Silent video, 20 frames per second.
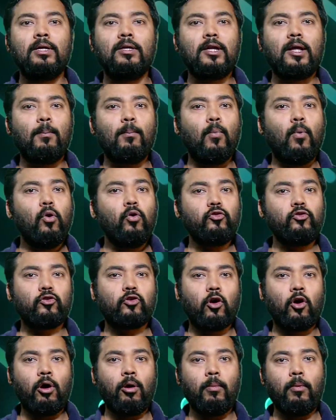The most
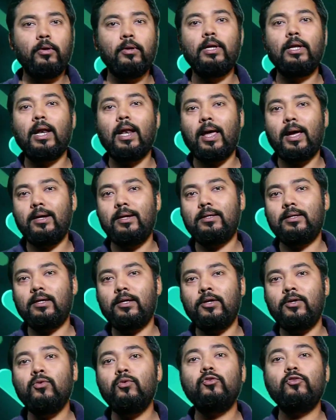common light
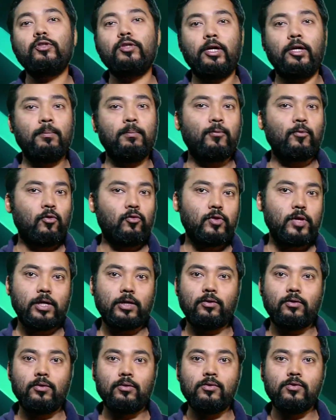used in
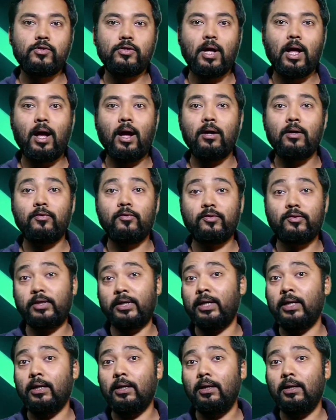projectors are
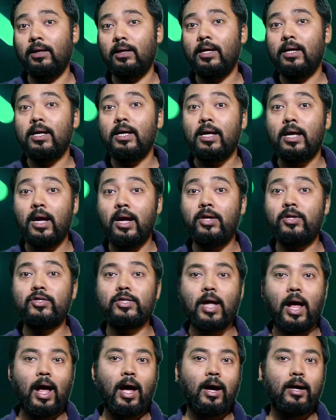still
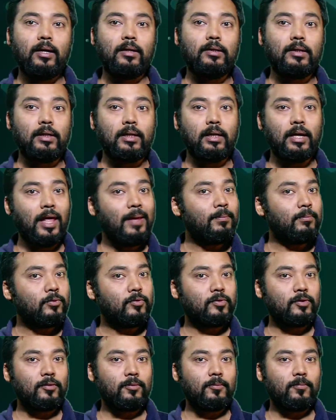HID
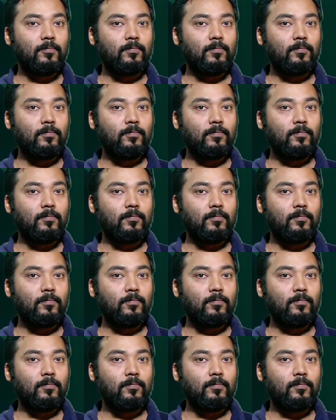lamps.